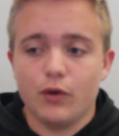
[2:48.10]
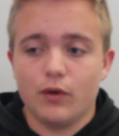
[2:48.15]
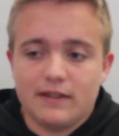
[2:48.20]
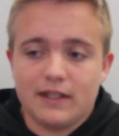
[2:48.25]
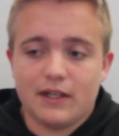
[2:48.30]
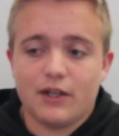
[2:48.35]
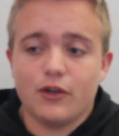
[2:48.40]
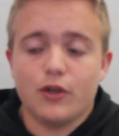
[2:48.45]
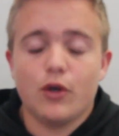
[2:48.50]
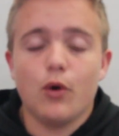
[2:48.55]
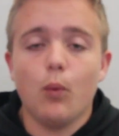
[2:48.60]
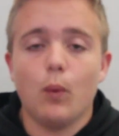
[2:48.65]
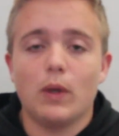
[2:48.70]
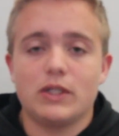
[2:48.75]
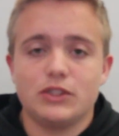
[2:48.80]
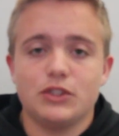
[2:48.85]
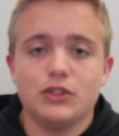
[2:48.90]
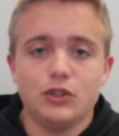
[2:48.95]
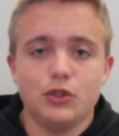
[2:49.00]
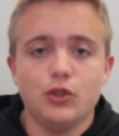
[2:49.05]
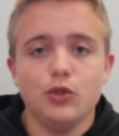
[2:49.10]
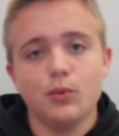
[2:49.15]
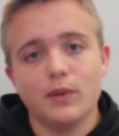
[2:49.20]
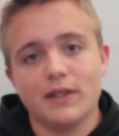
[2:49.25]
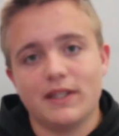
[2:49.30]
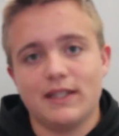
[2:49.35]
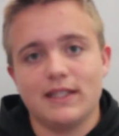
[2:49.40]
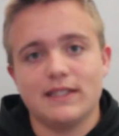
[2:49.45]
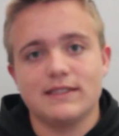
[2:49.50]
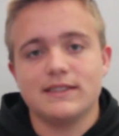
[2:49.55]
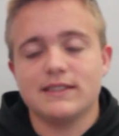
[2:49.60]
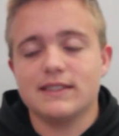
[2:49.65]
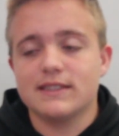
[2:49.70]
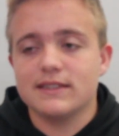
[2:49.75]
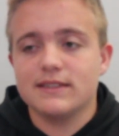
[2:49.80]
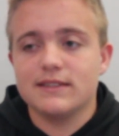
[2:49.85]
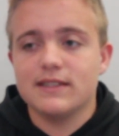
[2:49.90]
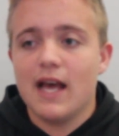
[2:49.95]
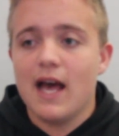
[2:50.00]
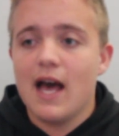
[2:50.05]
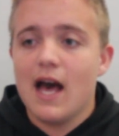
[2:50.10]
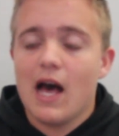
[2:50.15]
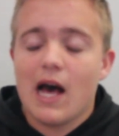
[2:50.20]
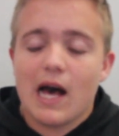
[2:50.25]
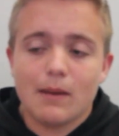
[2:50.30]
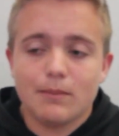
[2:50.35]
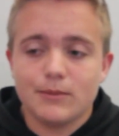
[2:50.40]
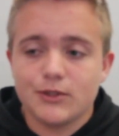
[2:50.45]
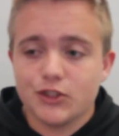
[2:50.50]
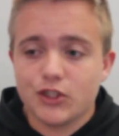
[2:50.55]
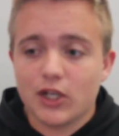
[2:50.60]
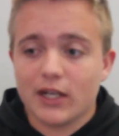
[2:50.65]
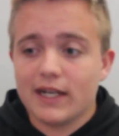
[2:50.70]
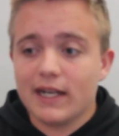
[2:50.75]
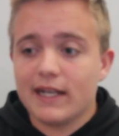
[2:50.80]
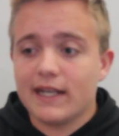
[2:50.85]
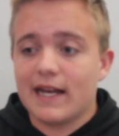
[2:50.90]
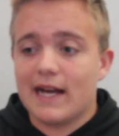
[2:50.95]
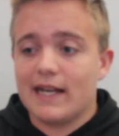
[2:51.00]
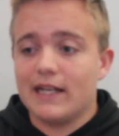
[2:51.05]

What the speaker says: didn't know what to do with this, because I'm struggling.